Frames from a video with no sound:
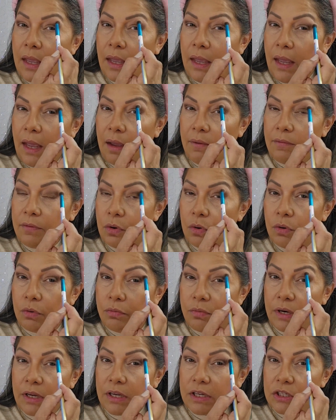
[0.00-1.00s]
have it all
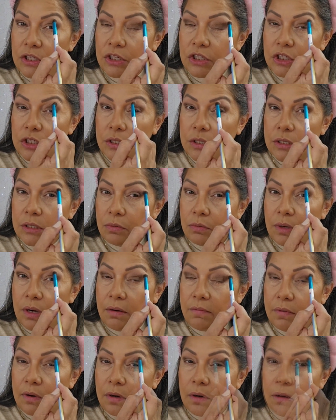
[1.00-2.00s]
reconditioned or
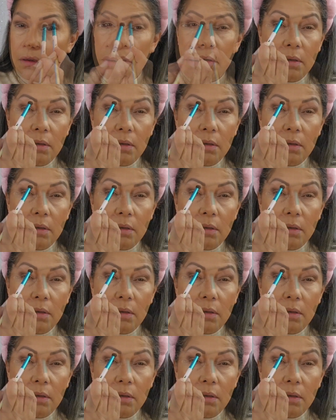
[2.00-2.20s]
whatever.